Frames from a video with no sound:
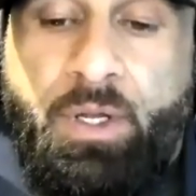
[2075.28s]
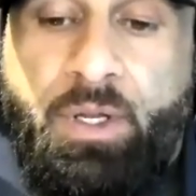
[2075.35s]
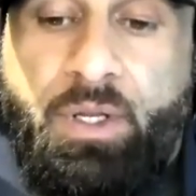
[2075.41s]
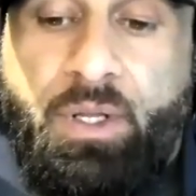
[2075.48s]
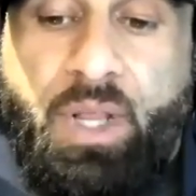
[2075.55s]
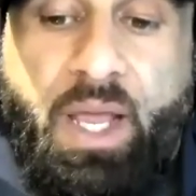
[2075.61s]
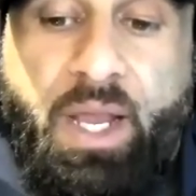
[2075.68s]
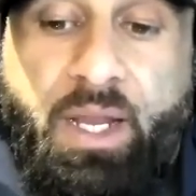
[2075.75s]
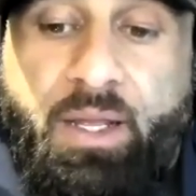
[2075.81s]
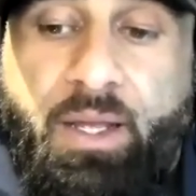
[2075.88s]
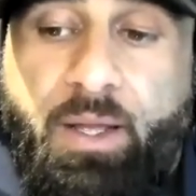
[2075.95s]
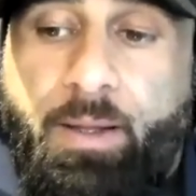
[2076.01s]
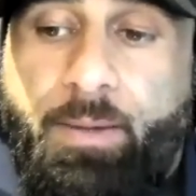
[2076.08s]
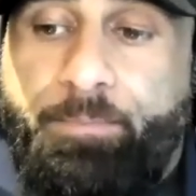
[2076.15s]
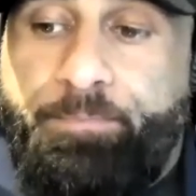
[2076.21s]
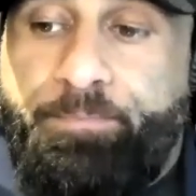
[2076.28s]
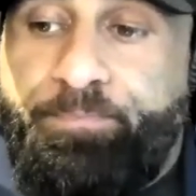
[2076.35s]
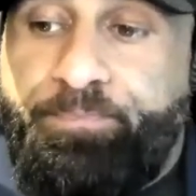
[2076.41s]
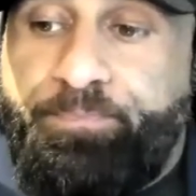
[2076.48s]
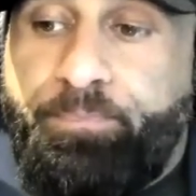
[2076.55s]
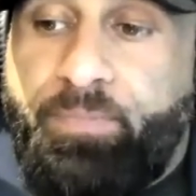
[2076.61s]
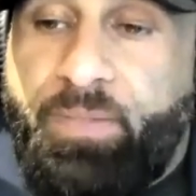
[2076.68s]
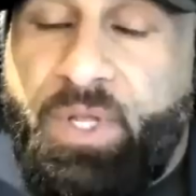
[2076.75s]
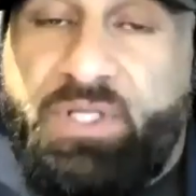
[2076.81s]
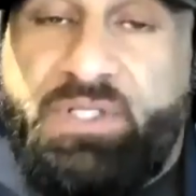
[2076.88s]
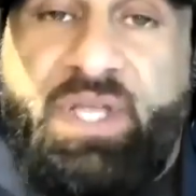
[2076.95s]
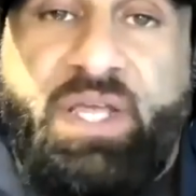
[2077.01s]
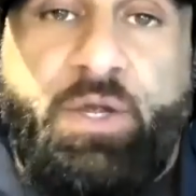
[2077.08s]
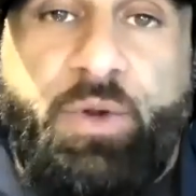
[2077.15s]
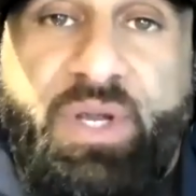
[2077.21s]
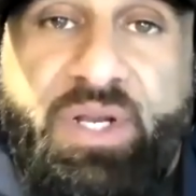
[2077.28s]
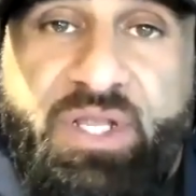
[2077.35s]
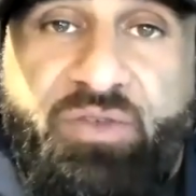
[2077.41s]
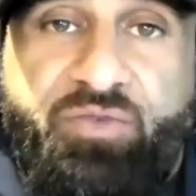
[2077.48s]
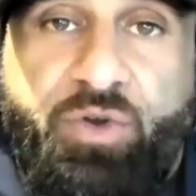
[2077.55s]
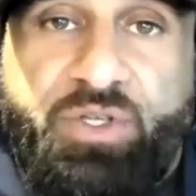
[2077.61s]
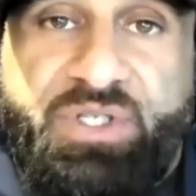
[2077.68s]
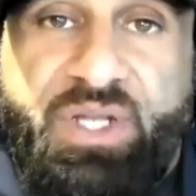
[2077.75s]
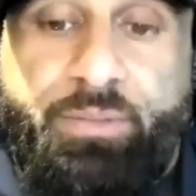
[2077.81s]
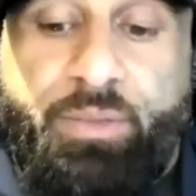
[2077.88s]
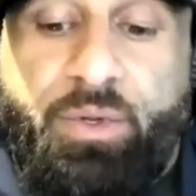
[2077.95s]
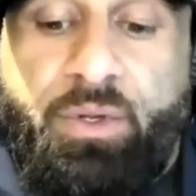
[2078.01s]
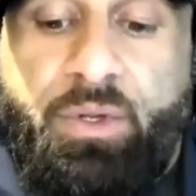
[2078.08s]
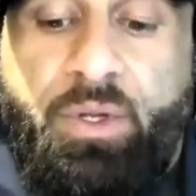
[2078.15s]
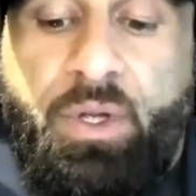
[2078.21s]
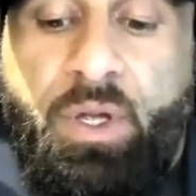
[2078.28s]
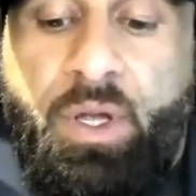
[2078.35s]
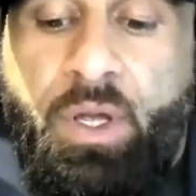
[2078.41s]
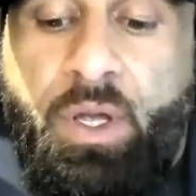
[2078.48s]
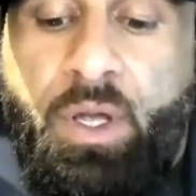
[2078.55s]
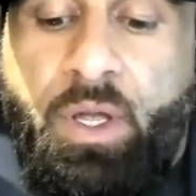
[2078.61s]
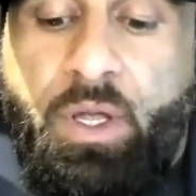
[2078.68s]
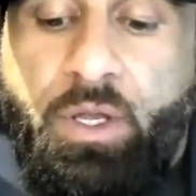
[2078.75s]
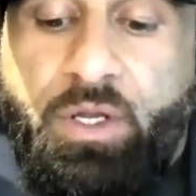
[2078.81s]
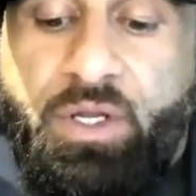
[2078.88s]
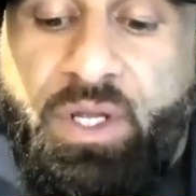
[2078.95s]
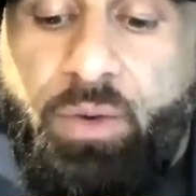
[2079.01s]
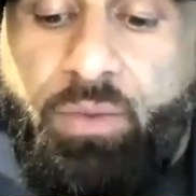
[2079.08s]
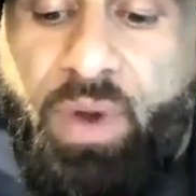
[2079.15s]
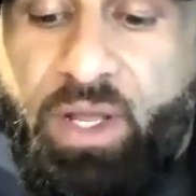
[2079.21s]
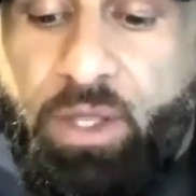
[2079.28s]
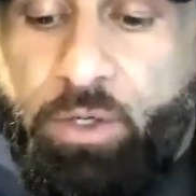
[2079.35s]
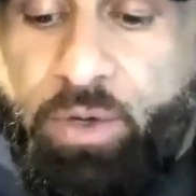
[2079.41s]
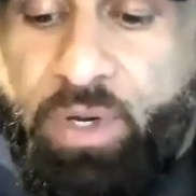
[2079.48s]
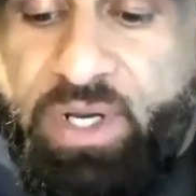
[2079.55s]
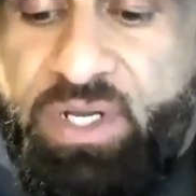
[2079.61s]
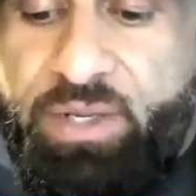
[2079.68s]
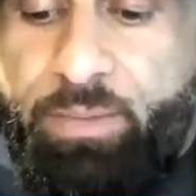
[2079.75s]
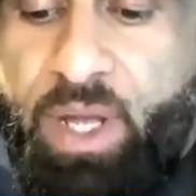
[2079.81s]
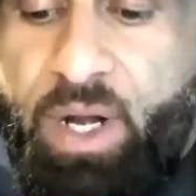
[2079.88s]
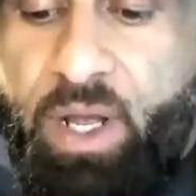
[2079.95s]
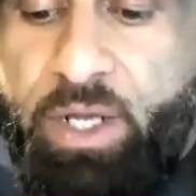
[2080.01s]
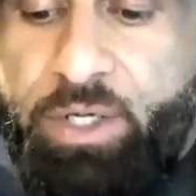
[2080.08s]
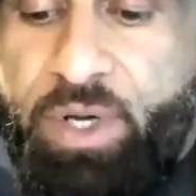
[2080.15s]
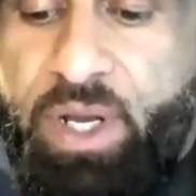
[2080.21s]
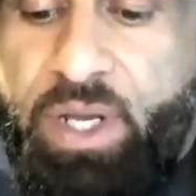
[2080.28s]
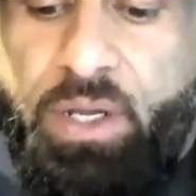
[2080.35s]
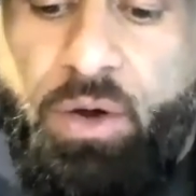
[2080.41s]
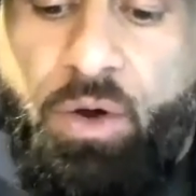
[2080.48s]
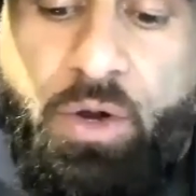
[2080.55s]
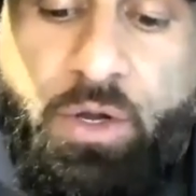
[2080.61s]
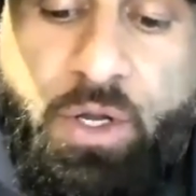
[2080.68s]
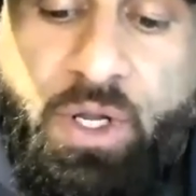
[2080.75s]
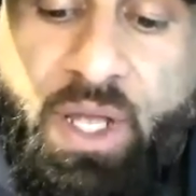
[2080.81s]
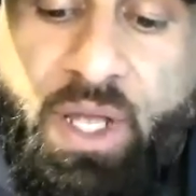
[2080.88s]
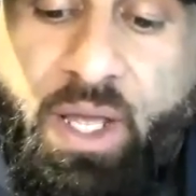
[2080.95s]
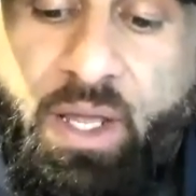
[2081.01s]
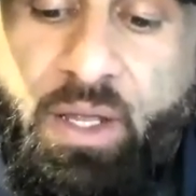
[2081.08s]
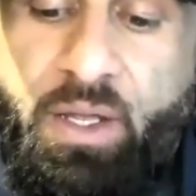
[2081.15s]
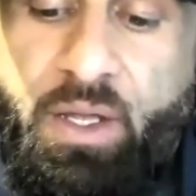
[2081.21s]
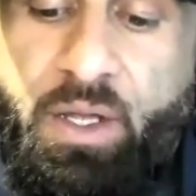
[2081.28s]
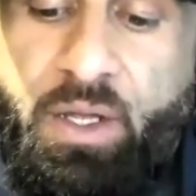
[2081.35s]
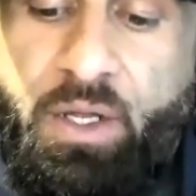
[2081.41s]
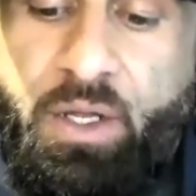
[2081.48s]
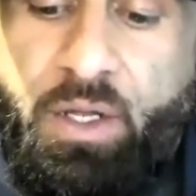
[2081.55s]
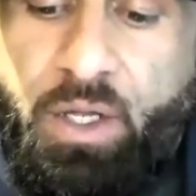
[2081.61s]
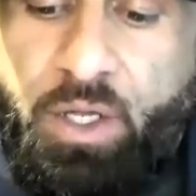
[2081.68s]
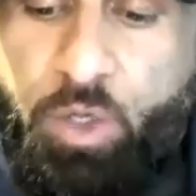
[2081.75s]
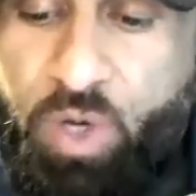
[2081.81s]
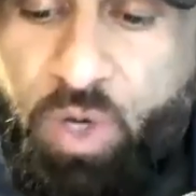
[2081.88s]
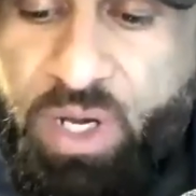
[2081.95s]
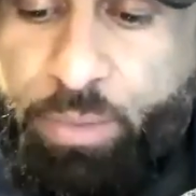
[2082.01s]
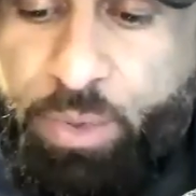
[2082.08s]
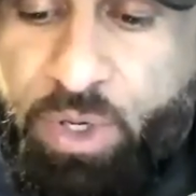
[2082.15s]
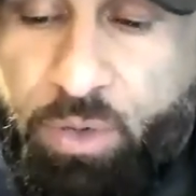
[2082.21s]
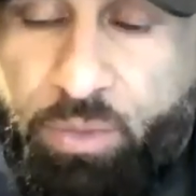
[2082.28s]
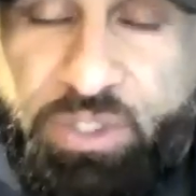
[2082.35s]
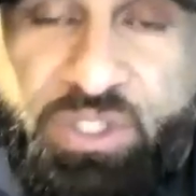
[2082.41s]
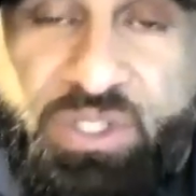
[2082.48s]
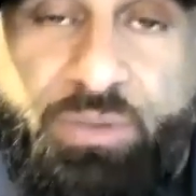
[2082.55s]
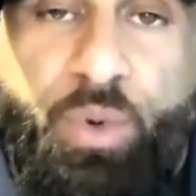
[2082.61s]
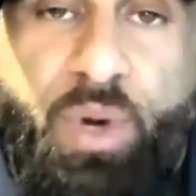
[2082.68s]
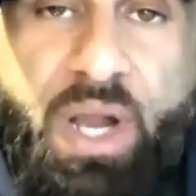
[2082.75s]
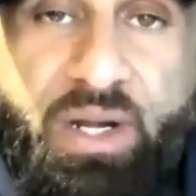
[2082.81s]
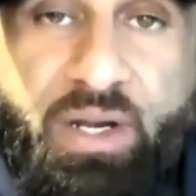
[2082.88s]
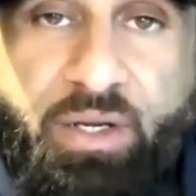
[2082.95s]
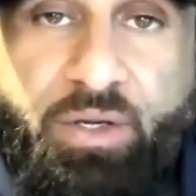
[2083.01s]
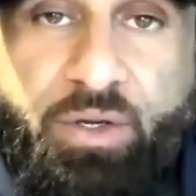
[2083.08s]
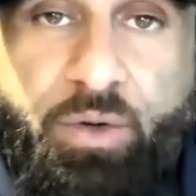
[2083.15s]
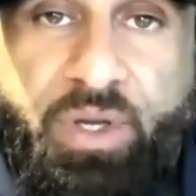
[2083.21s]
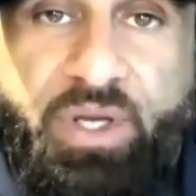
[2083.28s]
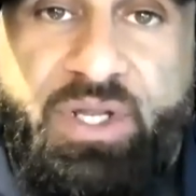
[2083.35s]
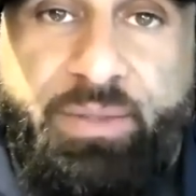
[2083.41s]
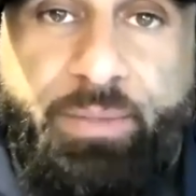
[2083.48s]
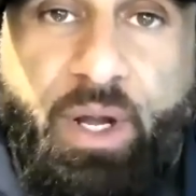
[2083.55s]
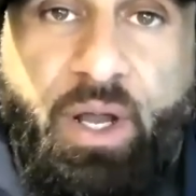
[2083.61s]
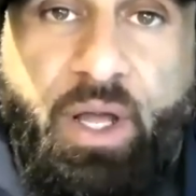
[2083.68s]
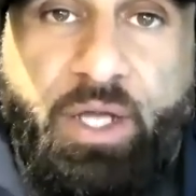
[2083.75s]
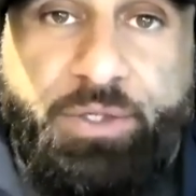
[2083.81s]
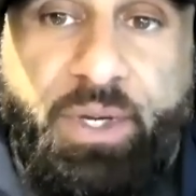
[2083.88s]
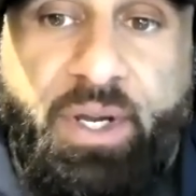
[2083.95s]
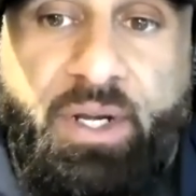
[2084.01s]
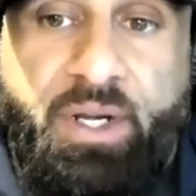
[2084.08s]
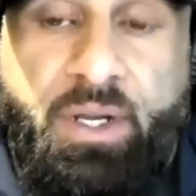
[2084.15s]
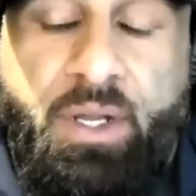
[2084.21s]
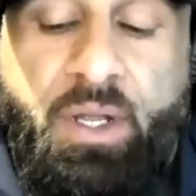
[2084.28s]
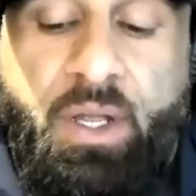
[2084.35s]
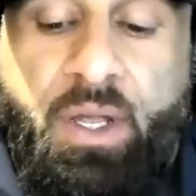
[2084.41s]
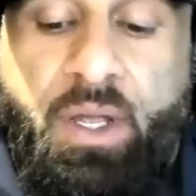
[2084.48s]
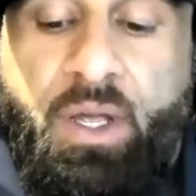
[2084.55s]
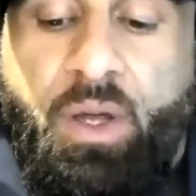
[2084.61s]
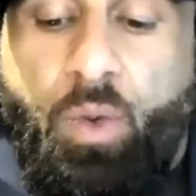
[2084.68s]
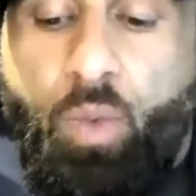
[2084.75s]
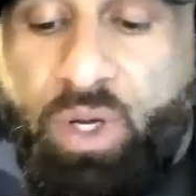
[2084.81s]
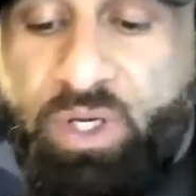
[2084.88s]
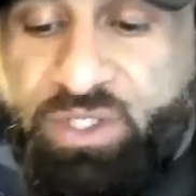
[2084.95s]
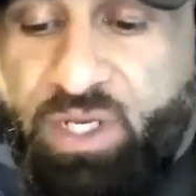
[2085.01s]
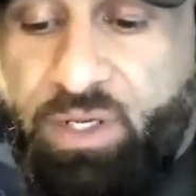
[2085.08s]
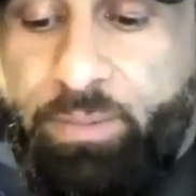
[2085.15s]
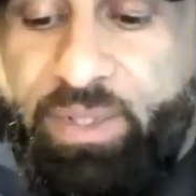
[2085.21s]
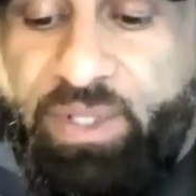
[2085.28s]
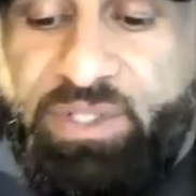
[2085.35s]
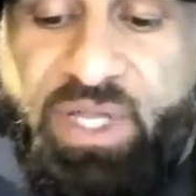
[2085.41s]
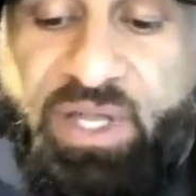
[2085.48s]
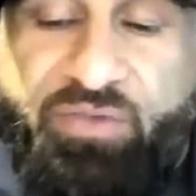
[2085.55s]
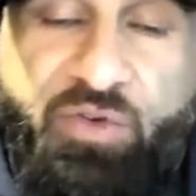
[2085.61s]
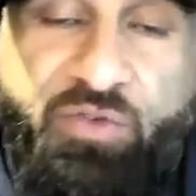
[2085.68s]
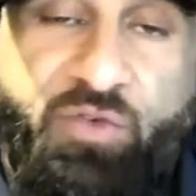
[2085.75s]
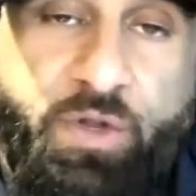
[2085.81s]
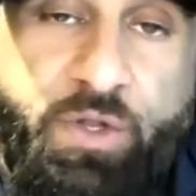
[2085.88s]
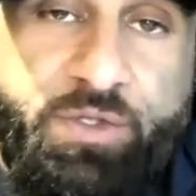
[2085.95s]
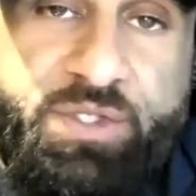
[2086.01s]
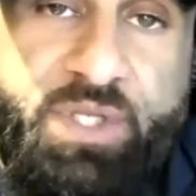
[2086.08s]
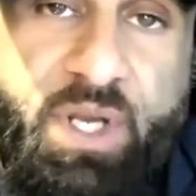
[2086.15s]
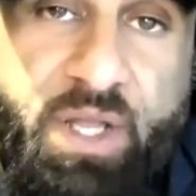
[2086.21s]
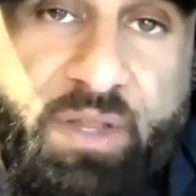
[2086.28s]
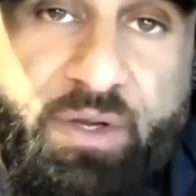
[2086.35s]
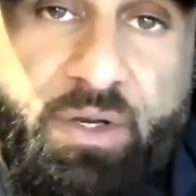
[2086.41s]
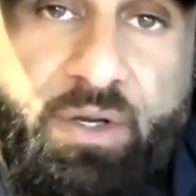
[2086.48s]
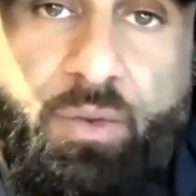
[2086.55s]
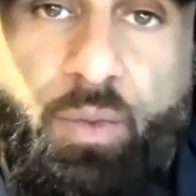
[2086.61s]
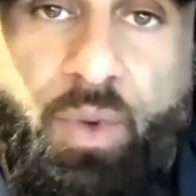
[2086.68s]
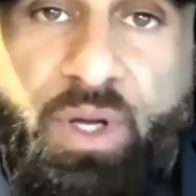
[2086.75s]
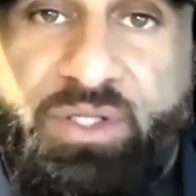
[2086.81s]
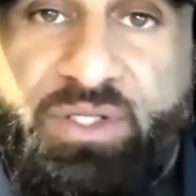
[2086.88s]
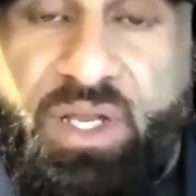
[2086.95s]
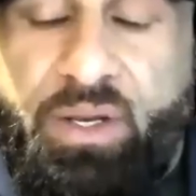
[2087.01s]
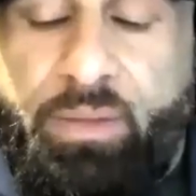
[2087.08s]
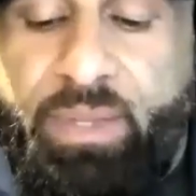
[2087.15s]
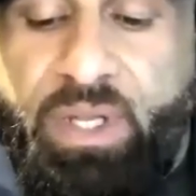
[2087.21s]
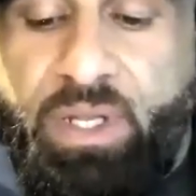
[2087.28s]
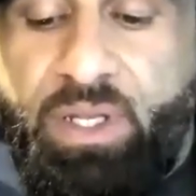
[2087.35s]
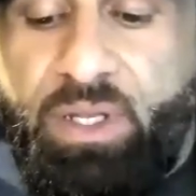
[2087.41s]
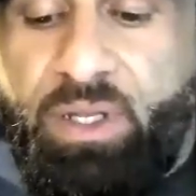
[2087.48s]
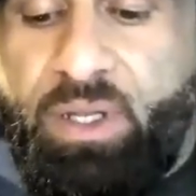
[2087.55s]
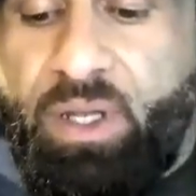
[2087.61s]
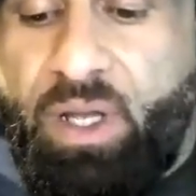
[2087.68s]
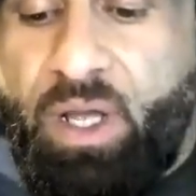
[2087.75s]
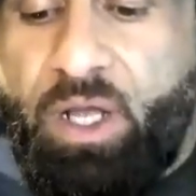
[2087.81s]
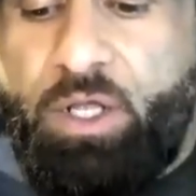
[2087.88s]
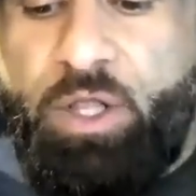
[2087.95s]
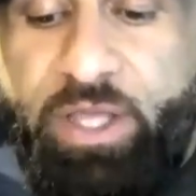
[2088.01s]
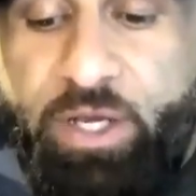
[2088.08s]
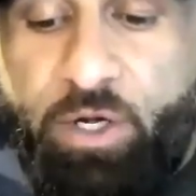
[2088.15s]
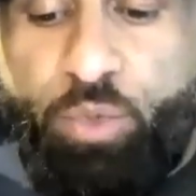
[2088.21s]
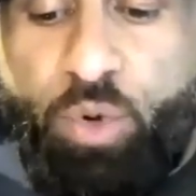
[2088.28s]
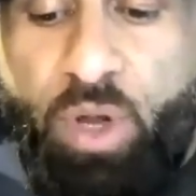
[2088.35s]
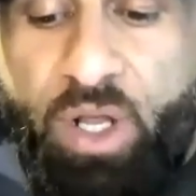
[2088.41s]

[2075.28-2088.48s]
Like, let's take creatine, for example. You can get regular creatine monohydrate, or you can get Creapure, which is a branded creatine monohydrate. One is going to be safer for use than other. One is going to be a cleaner